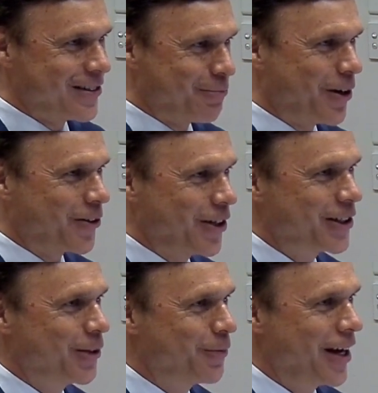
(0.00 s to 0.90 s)

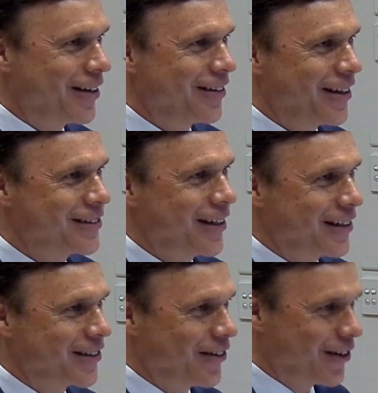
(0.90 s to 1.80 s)
participate in these things
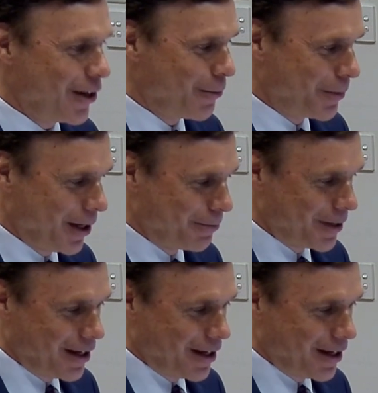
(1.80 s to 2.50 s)
that'll help them,